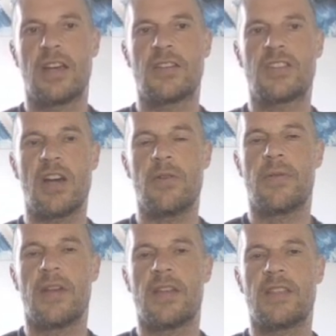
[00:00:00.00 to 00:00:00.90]
So
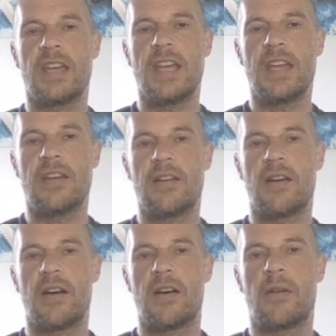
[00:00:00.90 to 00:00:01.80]

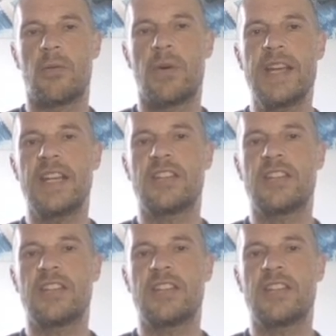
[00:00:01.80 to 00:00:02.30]
we need